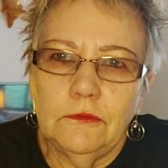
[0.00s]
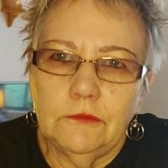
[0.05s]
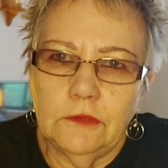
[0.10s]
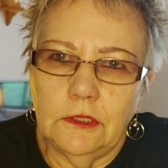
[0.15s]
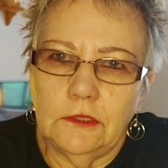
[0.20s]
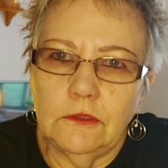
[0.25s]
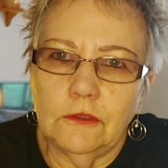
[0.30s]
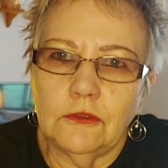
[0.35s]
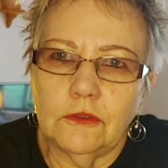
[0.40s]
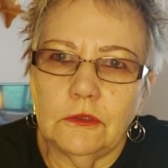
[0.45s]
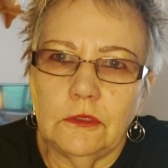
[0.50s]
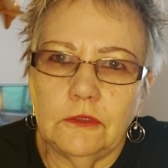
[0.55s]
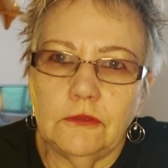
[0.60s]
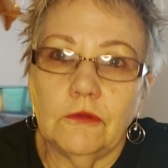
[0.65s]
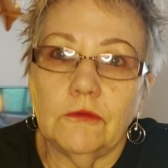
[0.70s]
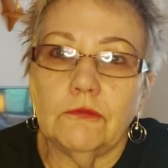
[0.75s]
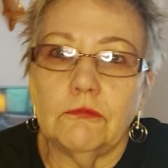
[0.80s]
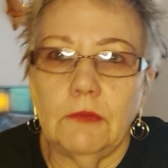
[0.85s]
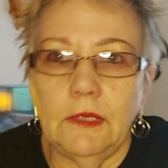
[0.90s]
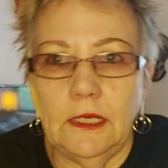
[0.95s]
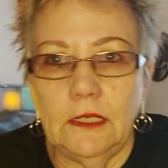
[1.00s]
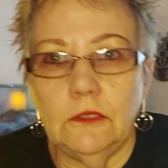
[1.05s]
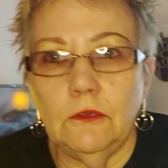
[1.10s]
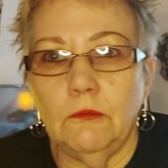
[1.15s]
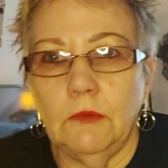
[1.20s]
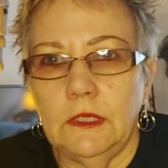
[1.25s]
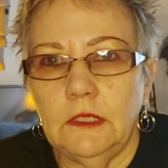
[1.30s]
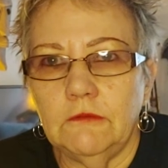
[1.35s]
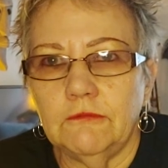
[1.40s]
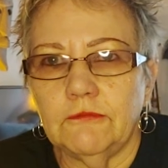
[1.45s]
that you should have just ran
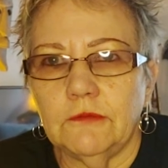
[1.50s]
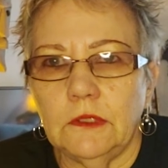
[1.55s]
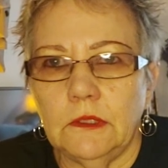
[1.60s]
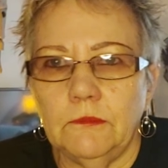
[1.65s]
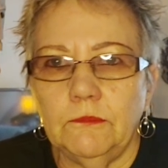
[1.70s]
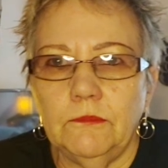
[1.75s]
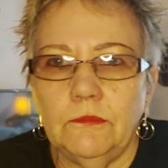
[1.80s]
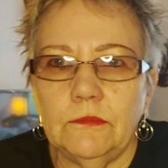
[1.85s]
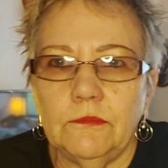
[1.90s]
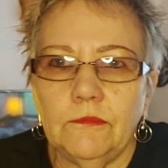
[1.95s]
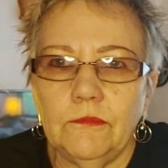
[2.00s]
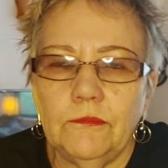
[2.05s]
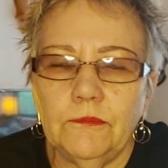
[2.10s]
away from.